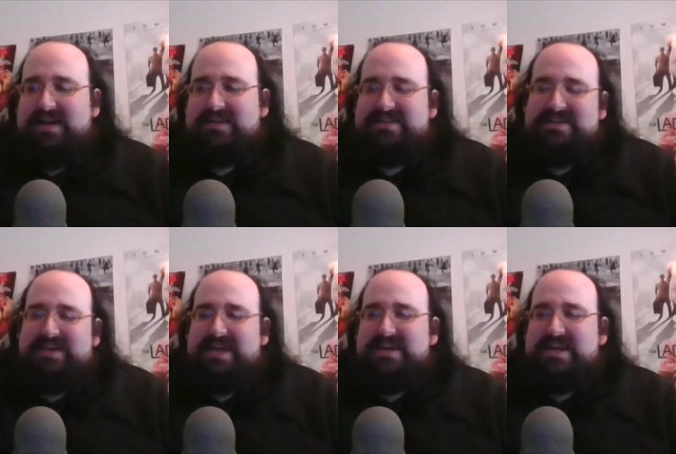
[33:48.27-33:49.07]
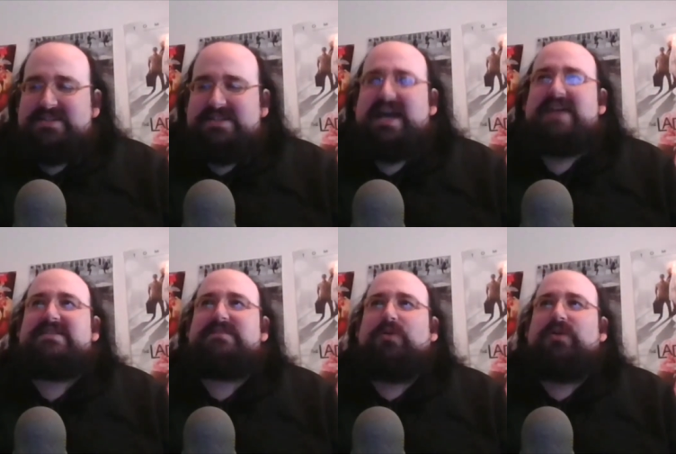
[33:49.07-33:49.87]
you know, it it just got to
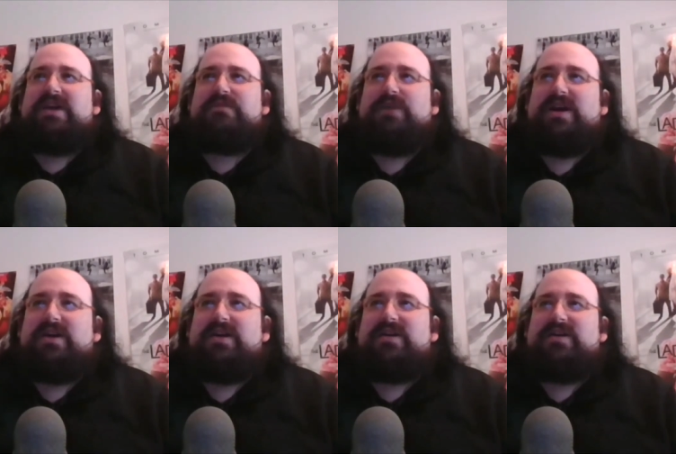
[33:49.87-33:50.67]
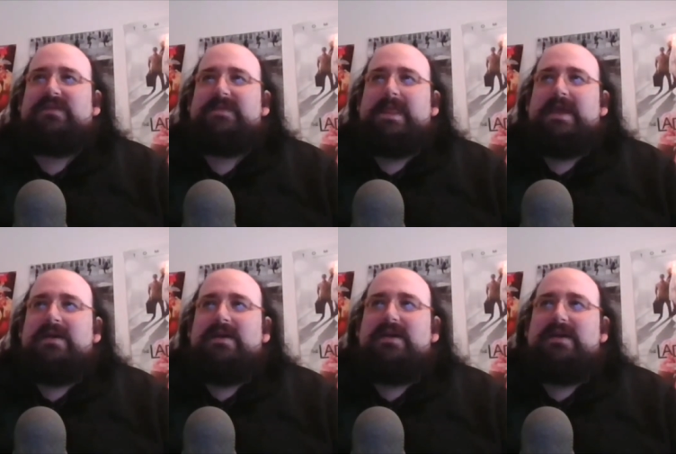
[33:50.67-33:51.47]
the point where
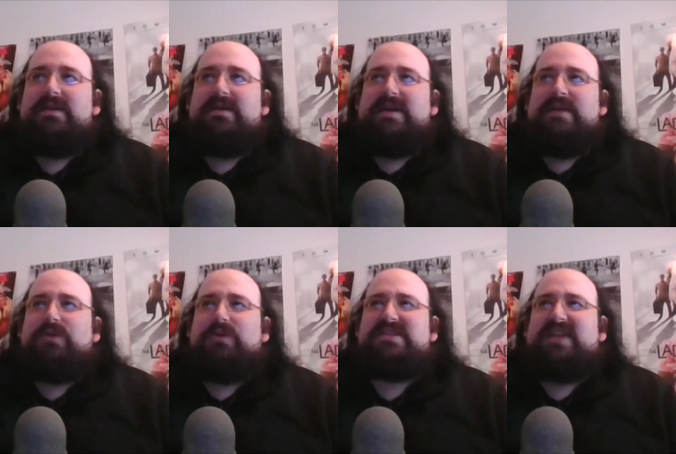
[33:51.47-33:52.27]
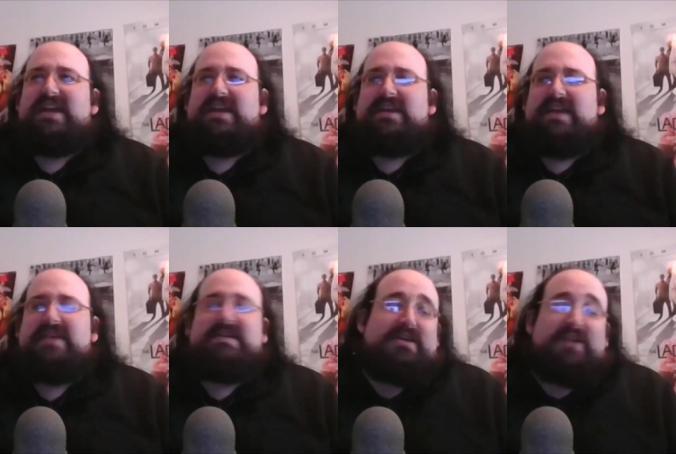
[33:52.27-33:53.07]
it wasn't like an
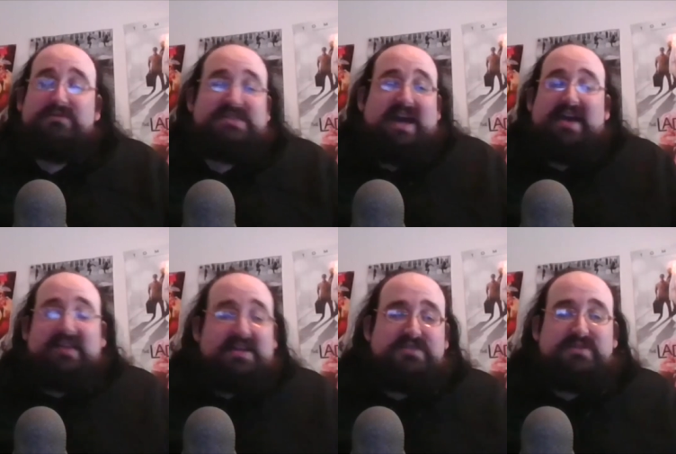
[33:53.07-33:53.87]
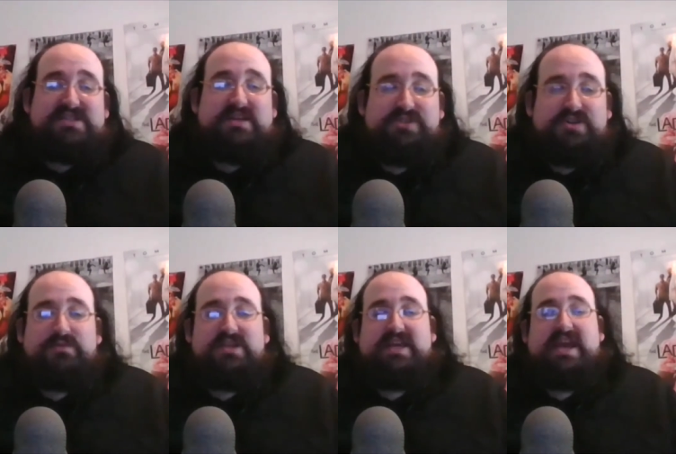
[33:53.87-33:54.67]
you know it was kind of like doing some jerk
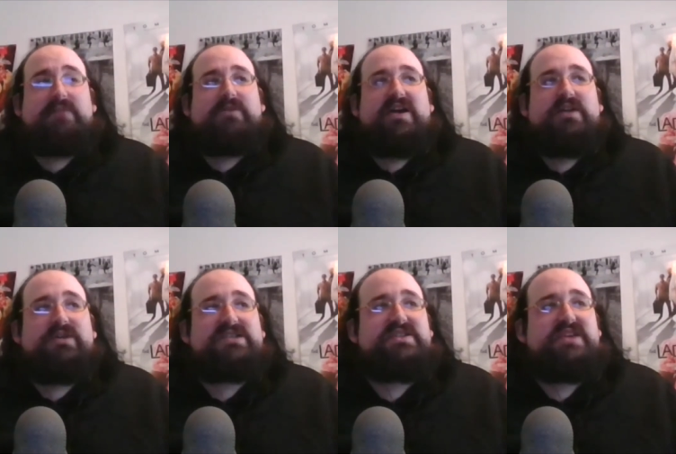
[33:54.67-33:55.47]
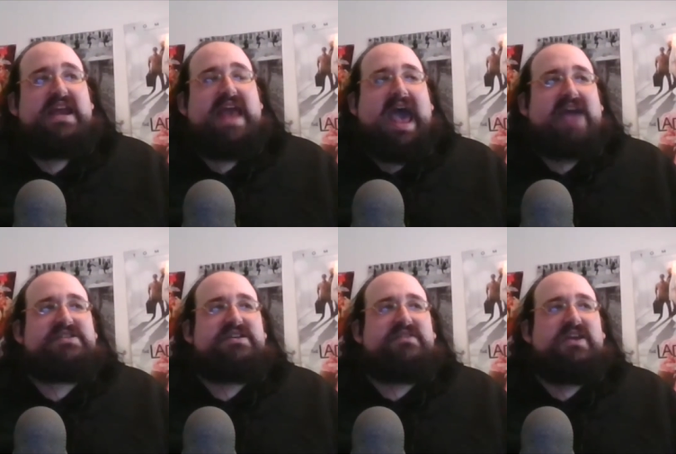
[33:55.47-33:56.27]
with a camera it wasn't an
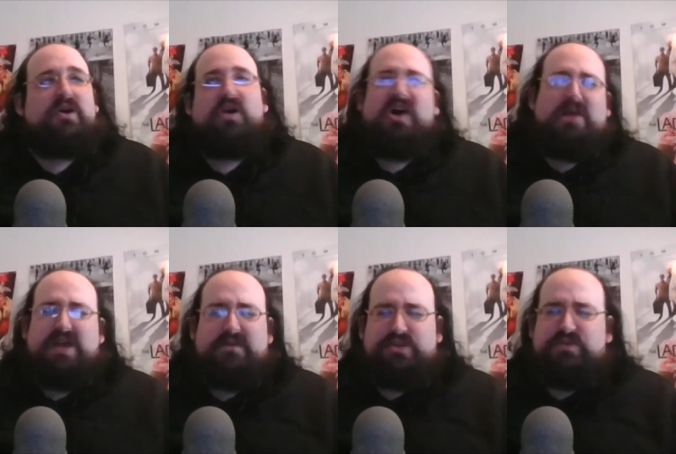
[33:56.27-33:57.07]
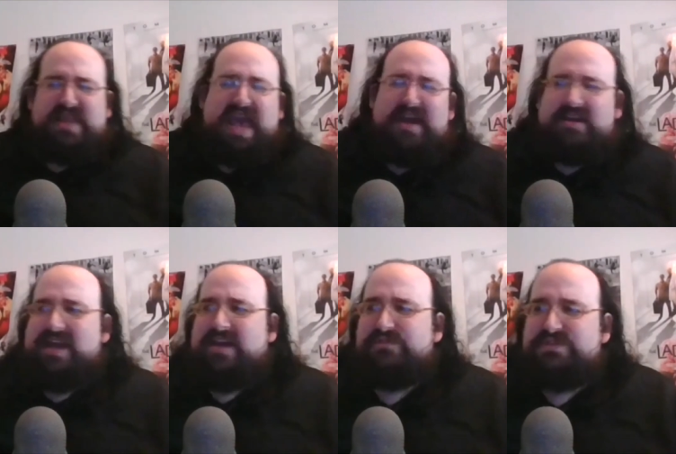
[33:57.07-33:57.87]
active you know oh i'm never doing that
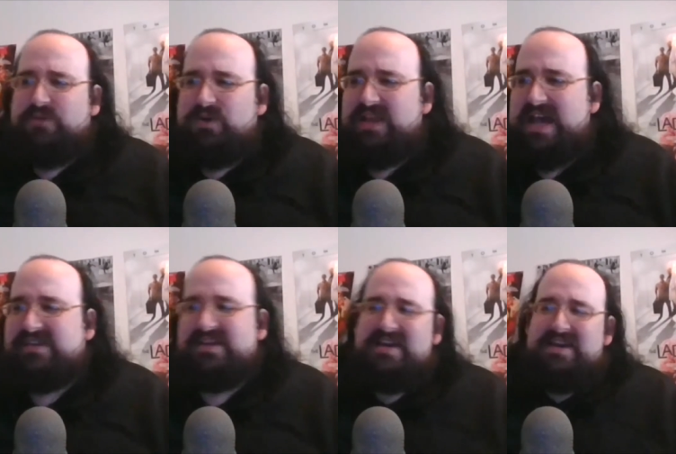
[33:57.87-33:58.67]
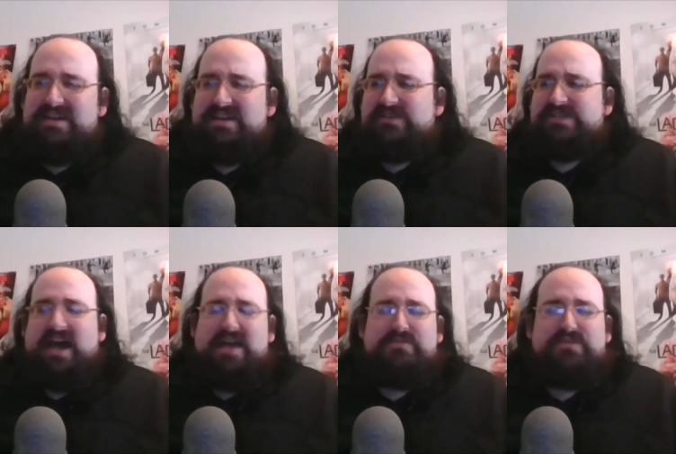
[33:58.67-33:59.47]
again it was more like you know
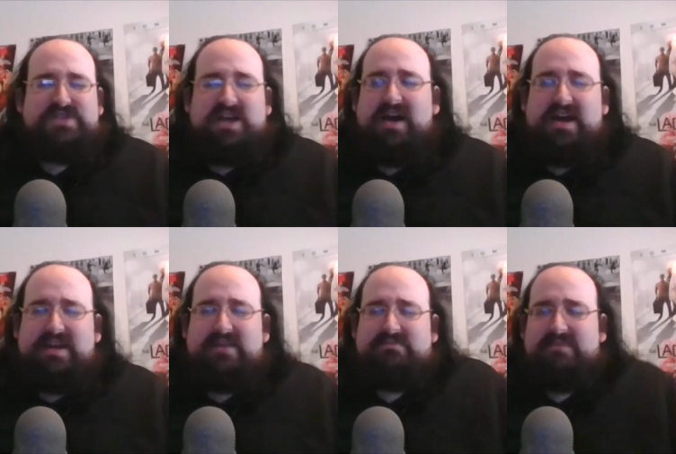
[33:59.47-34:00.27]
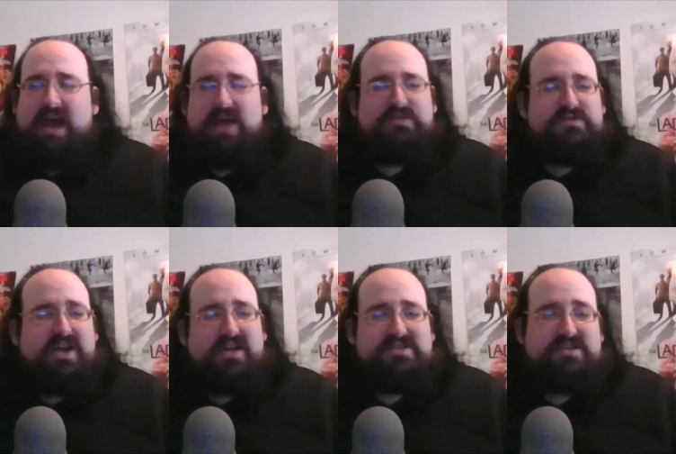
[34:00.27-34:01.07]
time moved on and i moved
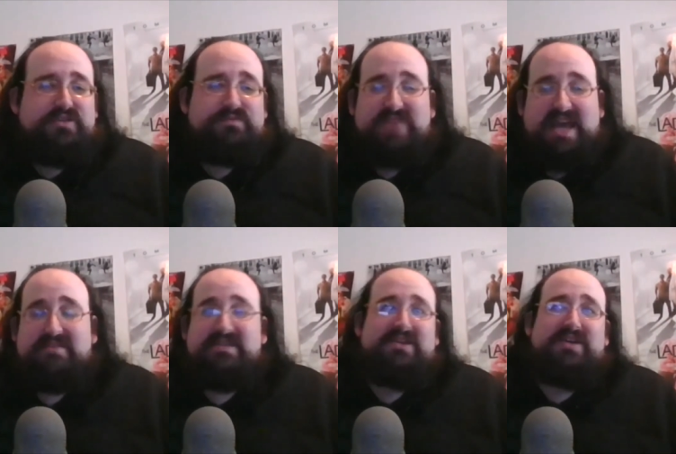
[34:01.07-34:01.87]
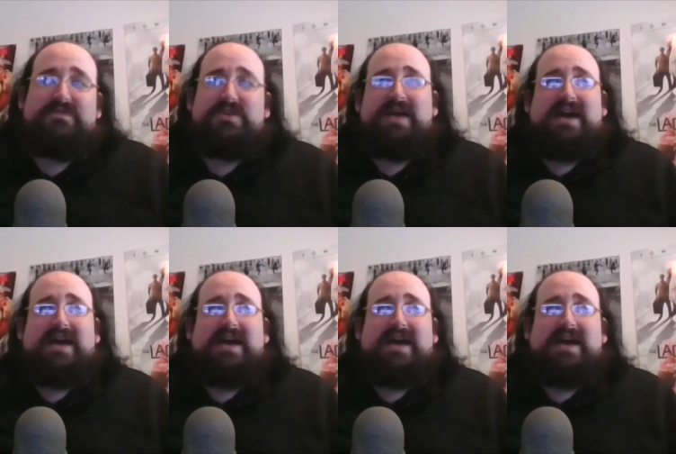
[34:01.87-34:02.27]
on too and you know if you're not